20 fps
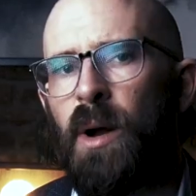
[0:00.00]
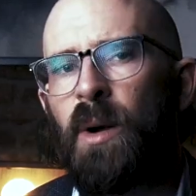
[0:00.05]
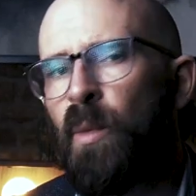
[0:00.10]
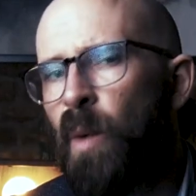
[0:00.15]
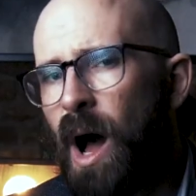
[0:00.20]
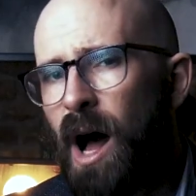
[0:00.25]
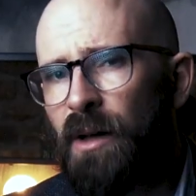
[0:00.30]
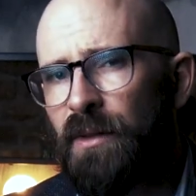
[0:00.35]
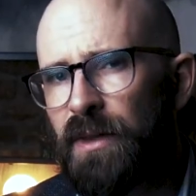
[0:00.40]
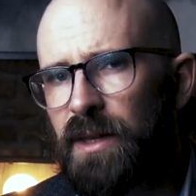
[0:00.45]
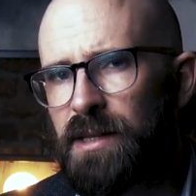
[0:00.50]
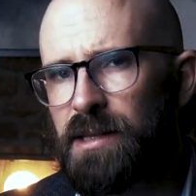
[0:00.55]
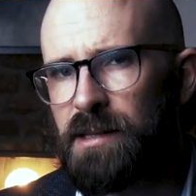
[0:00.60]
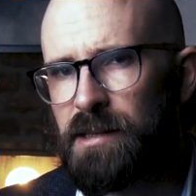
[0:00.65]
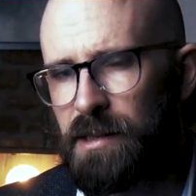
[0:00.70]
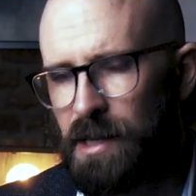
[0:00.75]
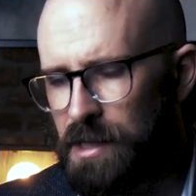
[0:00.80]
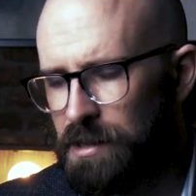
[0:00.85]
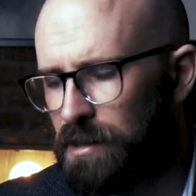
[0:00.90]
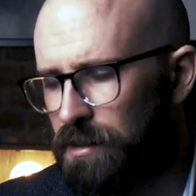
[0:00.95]
And while
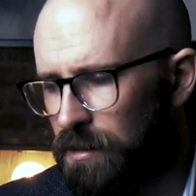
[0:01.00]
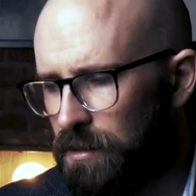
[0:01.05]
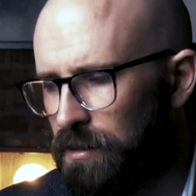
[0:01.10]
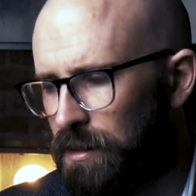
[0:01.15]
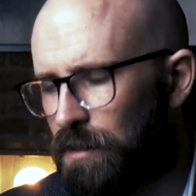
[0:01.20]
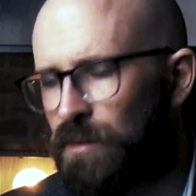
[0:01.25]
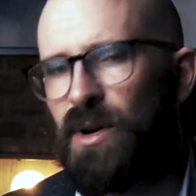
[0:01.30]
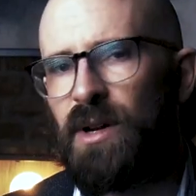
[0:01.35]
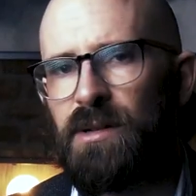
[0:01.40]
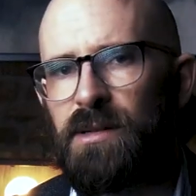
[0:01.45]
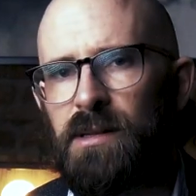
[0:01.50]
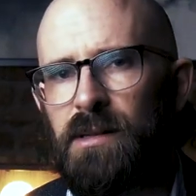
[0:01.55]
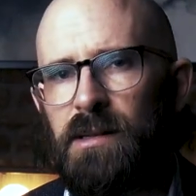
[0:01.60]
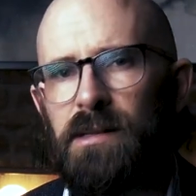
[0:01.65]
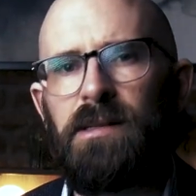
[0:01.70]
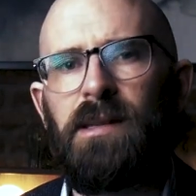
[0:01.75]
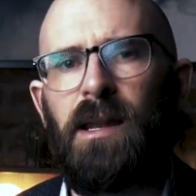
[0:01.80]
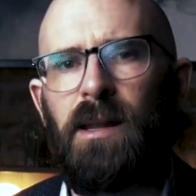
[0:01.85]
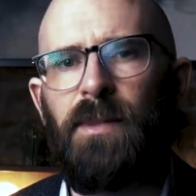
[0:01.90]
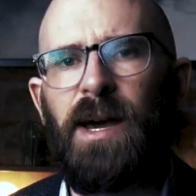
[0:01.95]
this isn't the most
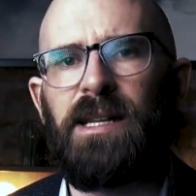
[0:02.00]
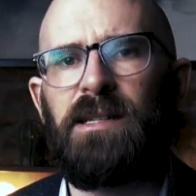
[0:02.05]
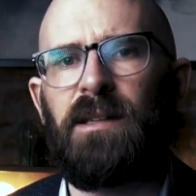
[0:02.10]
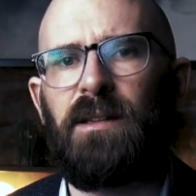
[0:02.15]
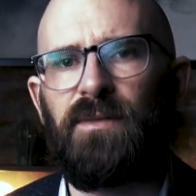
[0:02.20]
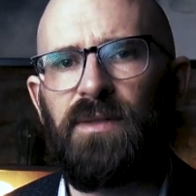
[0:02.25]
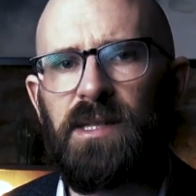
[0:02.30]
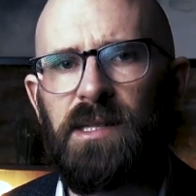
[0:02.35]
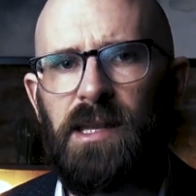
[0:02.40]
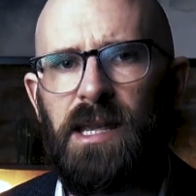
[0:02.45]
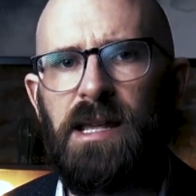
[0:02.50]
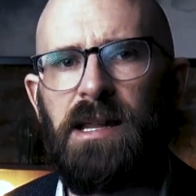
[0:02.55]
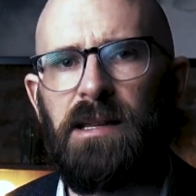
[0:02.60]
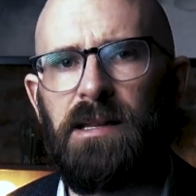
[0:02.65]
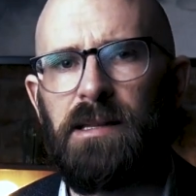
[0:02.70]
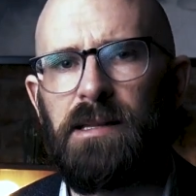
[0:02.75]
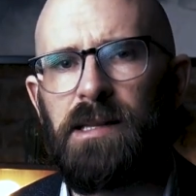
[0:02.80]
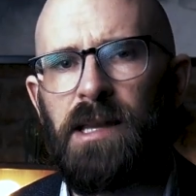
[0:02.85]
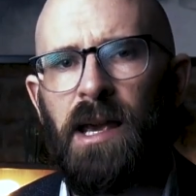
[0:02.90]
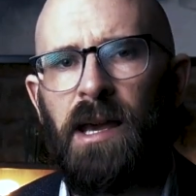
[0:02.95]
cinematic of
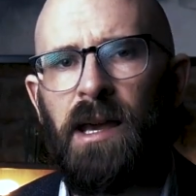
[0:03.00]
scenes,